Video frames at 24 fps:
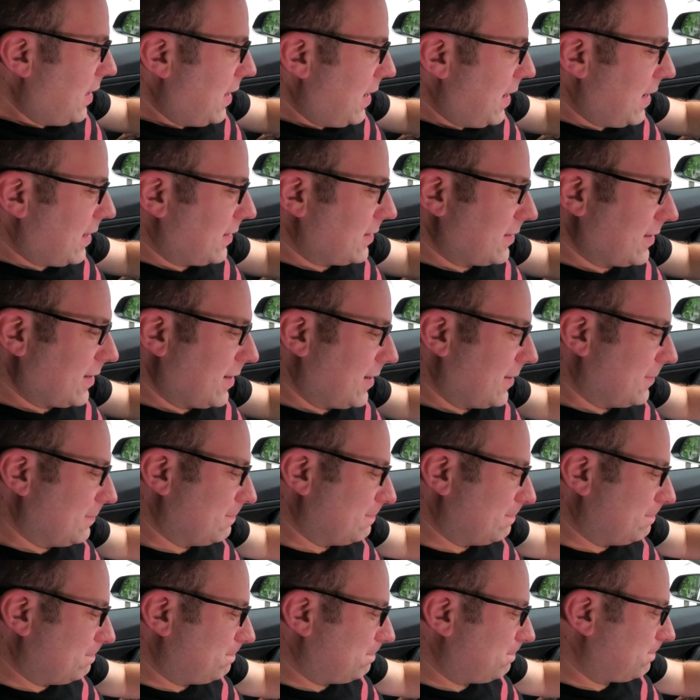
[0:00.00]

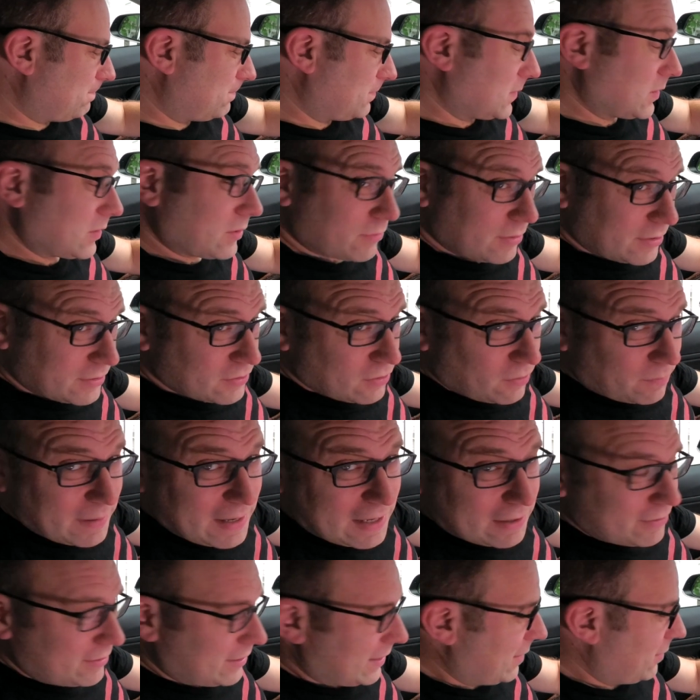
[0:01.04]
There is no
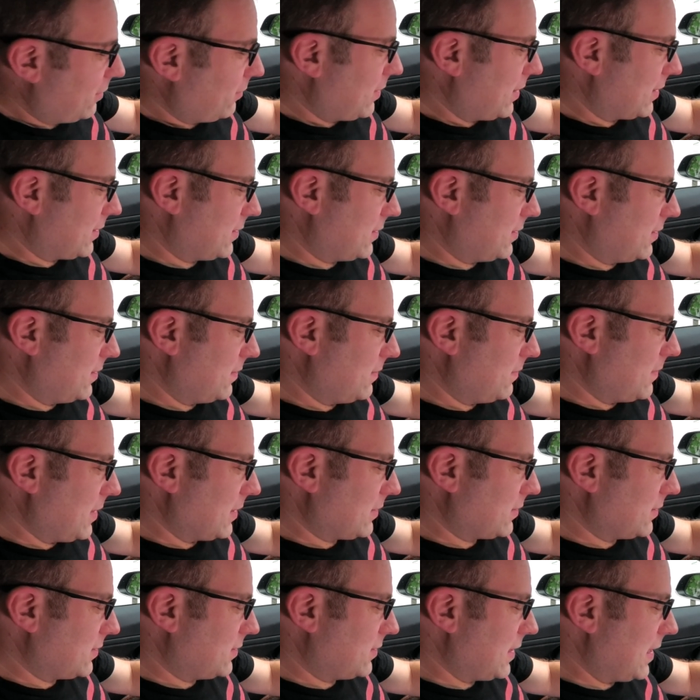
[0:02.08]
battery kilowatt
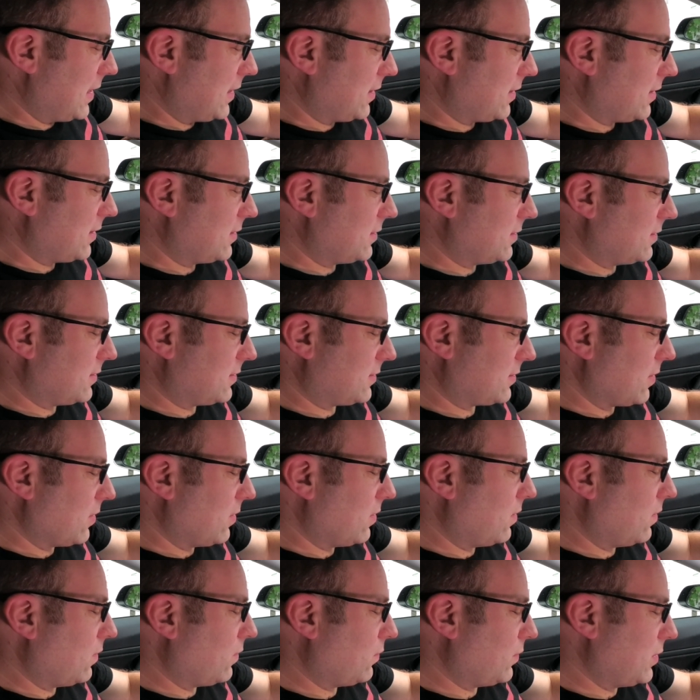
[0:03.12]
message data.
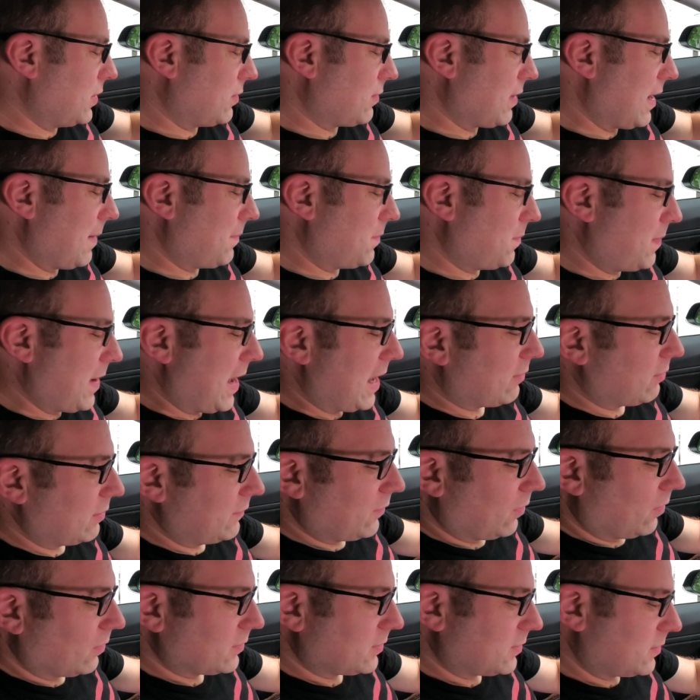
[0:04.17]
So we grab battery
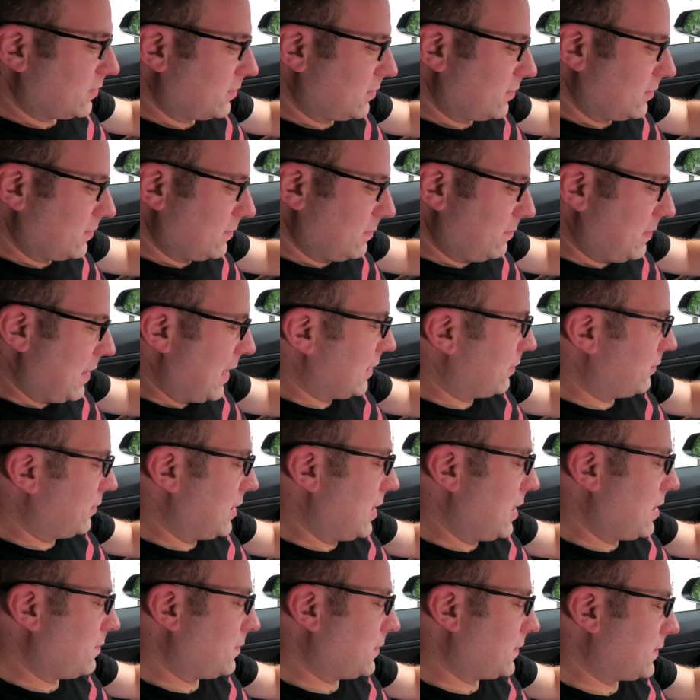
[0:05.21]
volts,
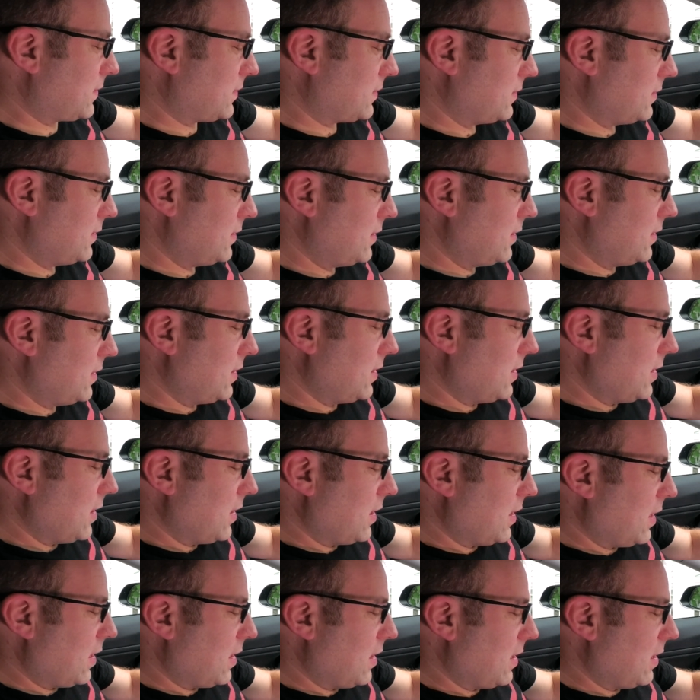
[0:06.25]
battery amps.
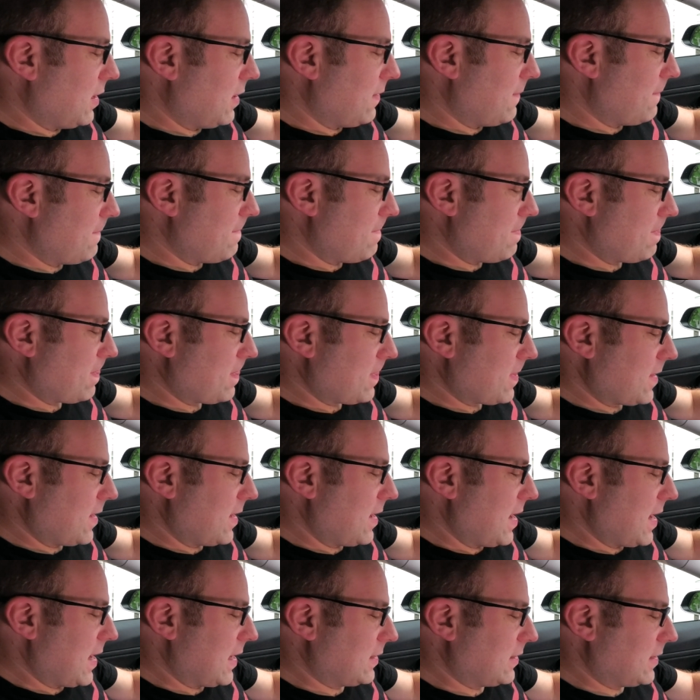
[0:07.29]
And
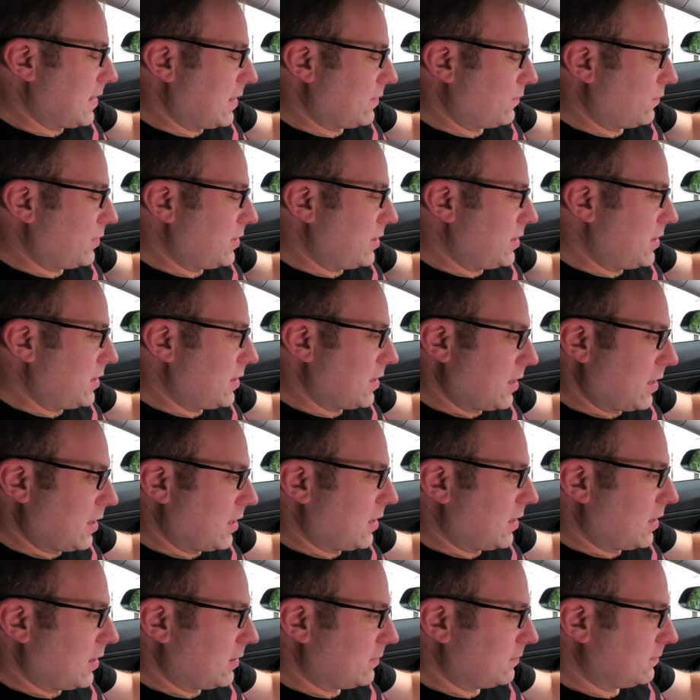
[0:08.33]
then we
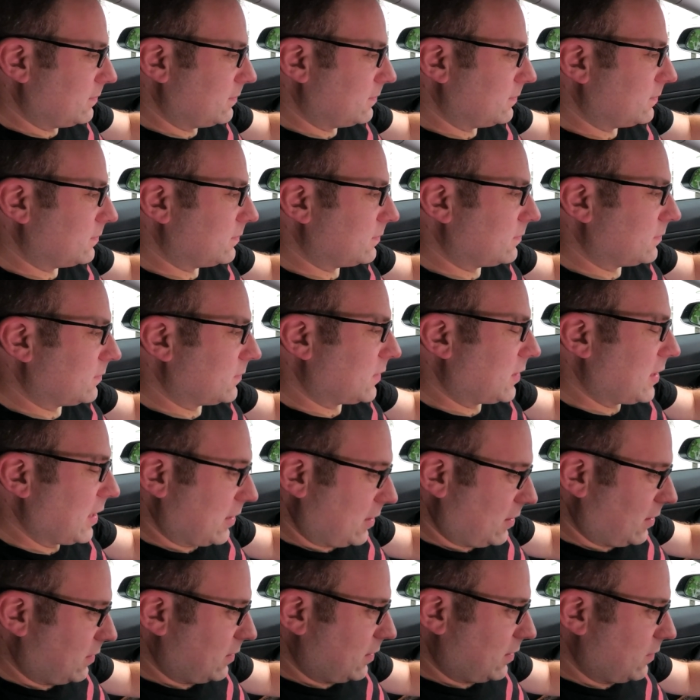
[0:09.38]

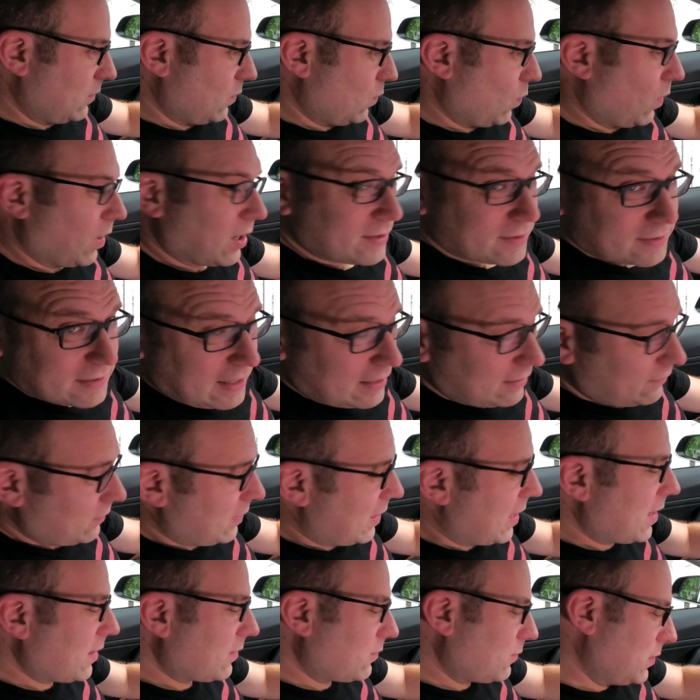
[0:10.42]
get watts out of
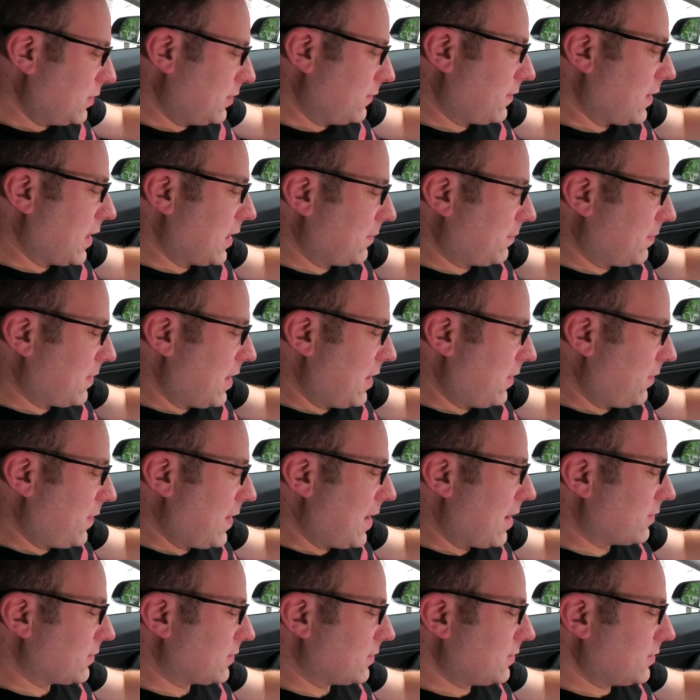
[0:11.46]
that. We divide it by
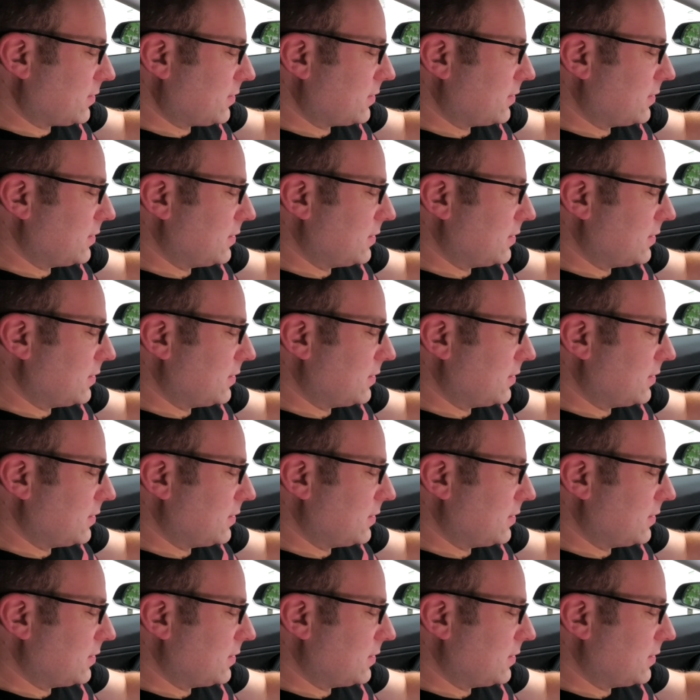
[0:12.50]
1,000.